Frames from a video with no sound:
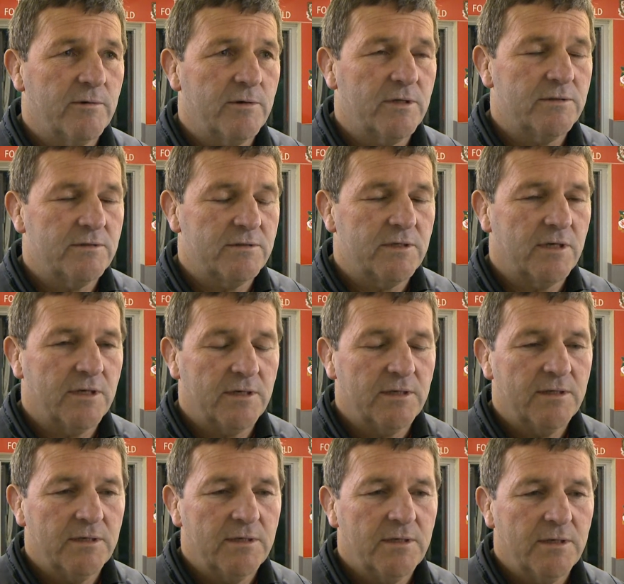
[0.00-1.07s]
And it, uh,
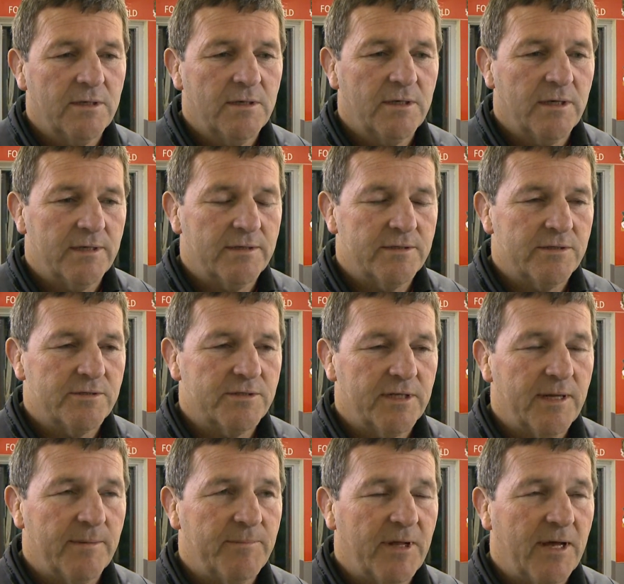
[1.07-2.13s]
and as I
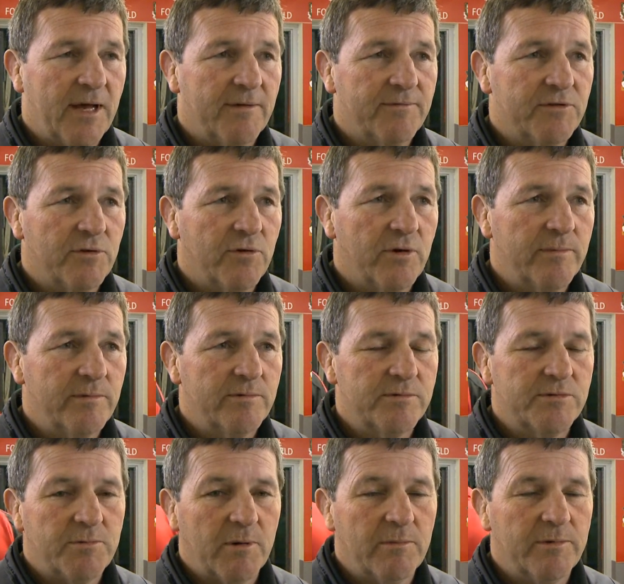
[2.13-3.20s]
said up to half time, it
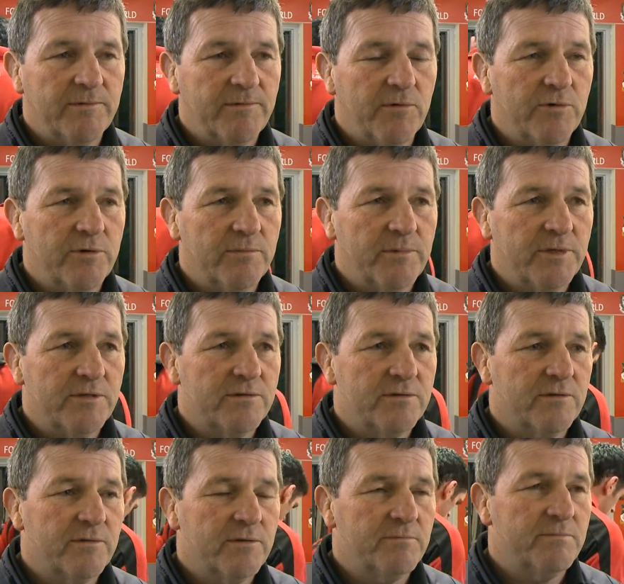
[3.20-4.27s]
was probably 40 minutes
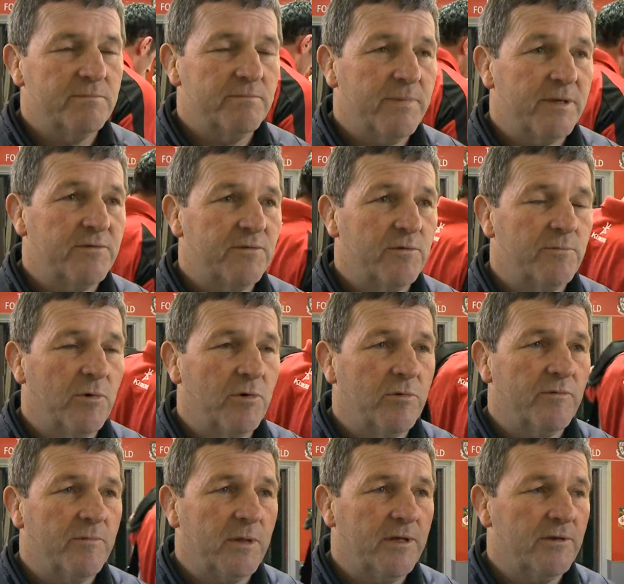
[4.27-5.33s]
of the best football
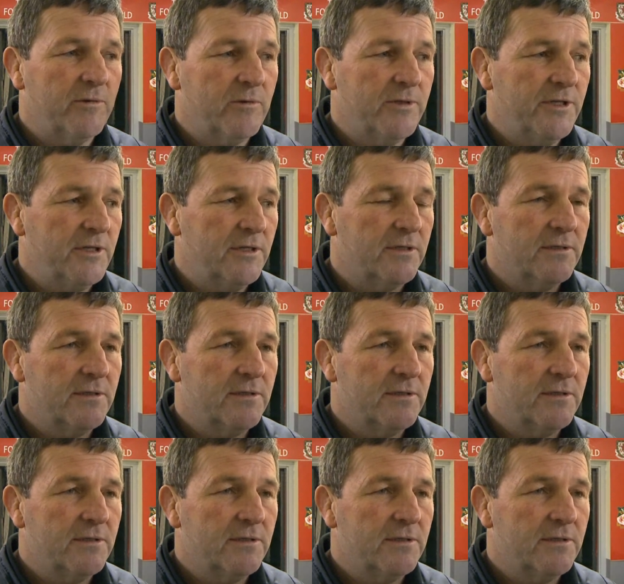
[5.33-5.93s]
we've played all year.